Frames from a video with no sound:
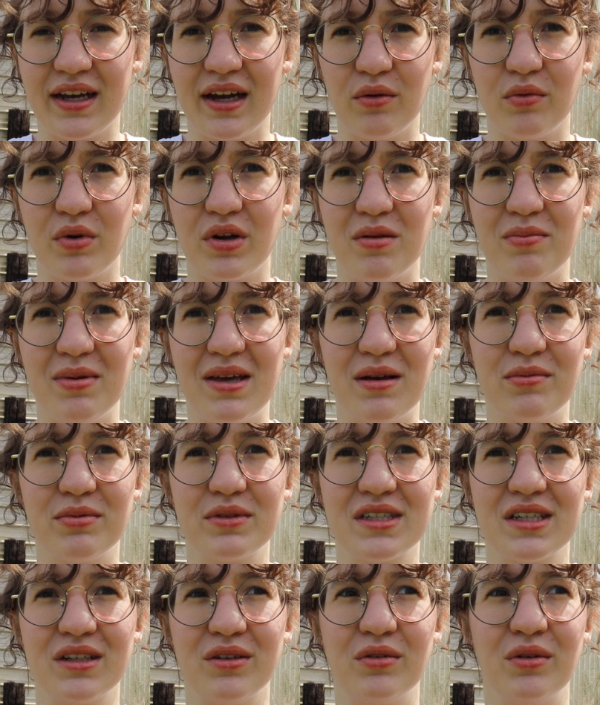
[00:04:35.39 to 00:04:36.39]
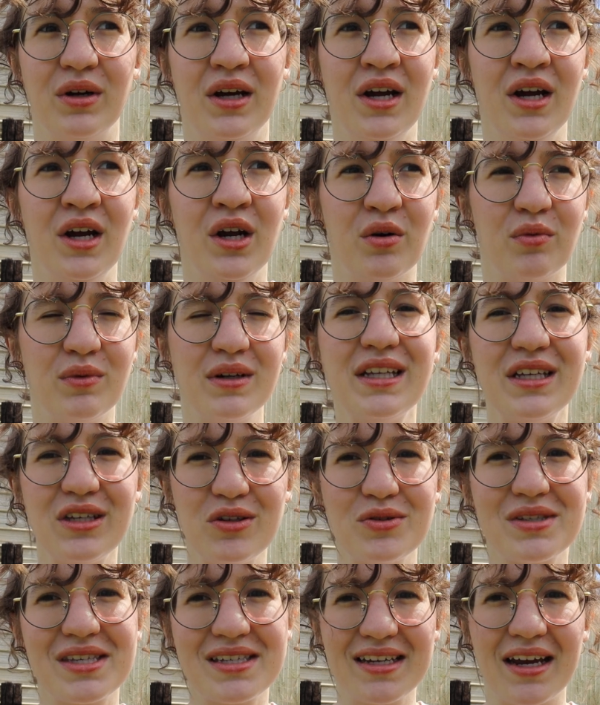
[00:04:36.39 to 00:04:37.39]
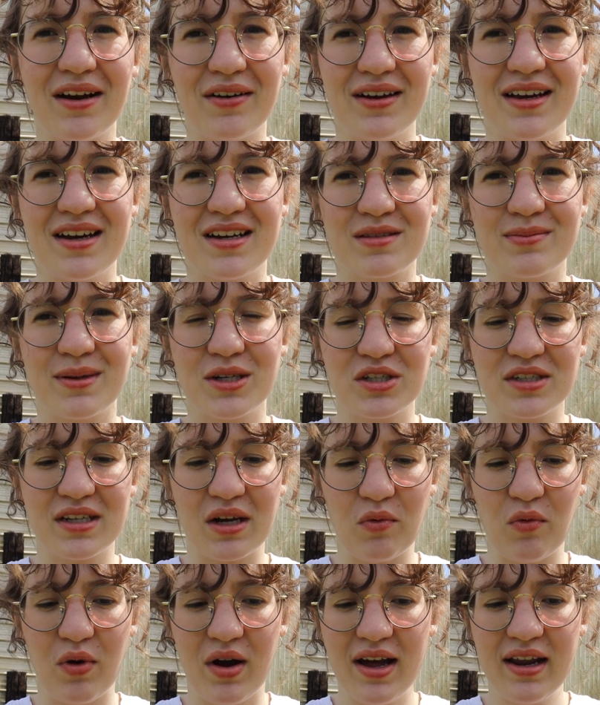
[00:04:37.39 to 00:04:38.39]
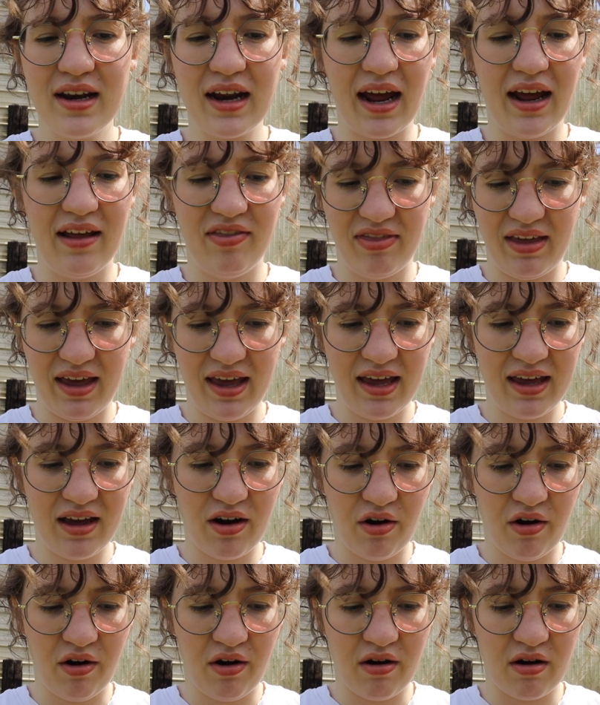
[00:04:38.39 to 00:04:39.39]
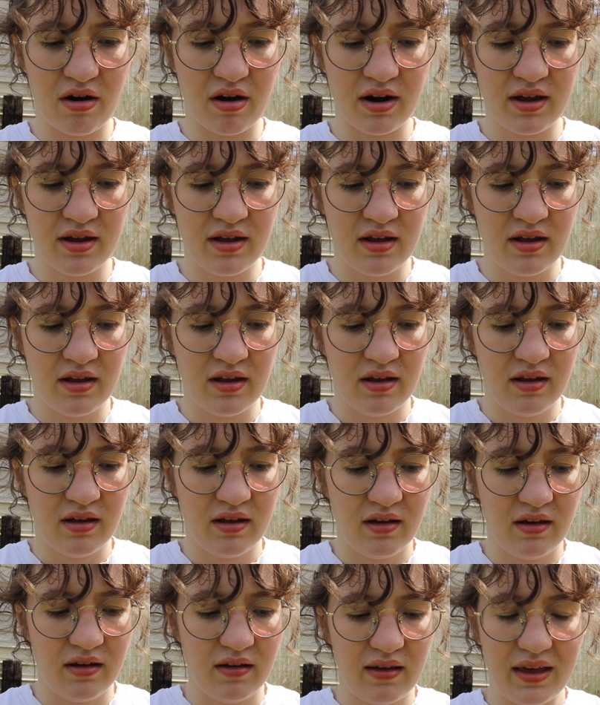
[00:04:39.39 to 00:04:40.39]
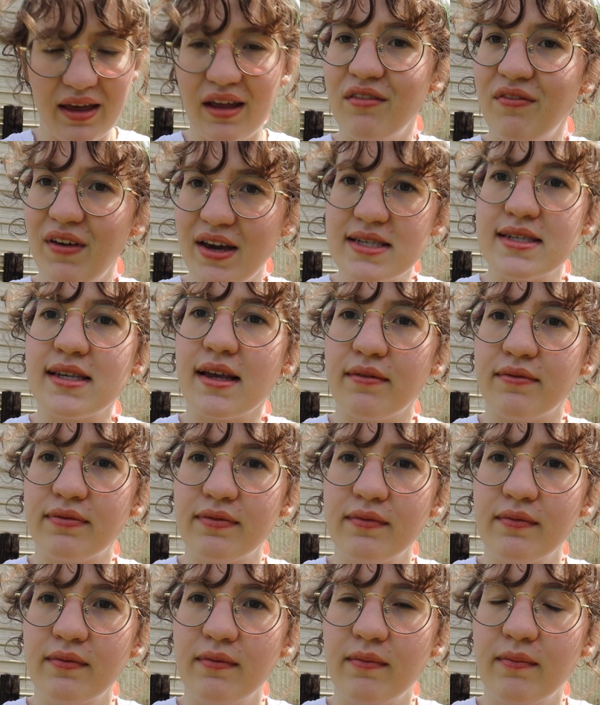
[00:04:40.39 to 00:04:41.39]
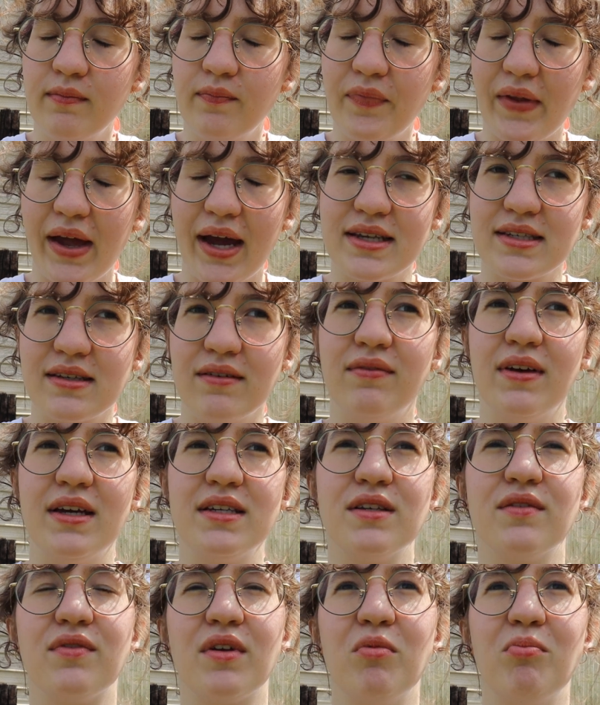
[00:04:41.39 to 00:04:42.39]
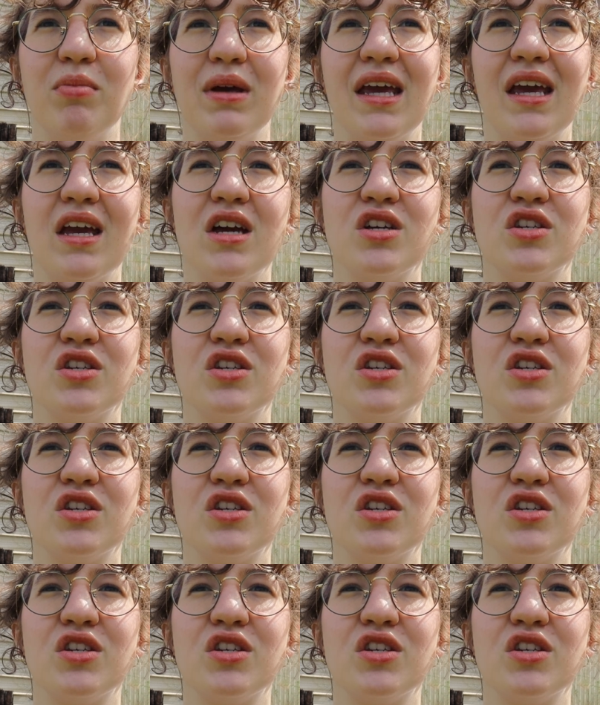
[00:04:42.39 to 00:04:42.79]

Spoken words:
I want to be able to really use this area as much as I want, and they are invasive, as invasive can be.